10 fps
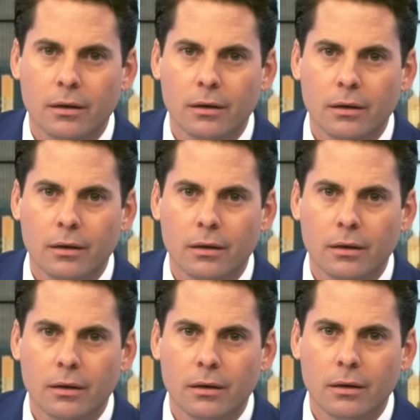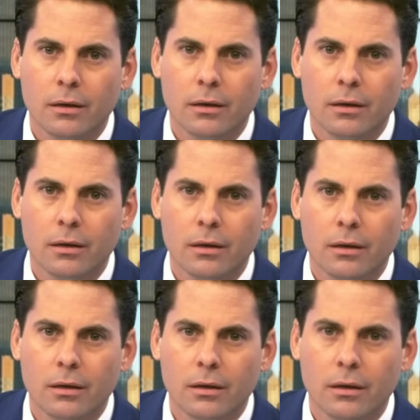
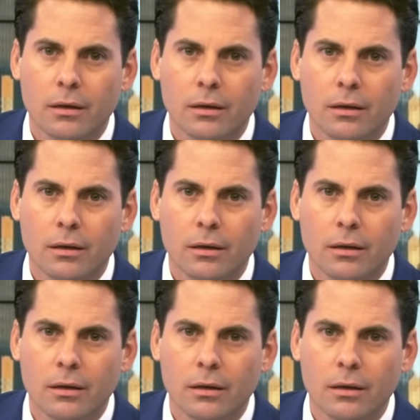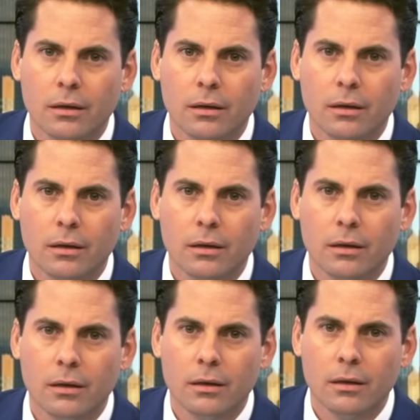No words are spoken by the person on screen.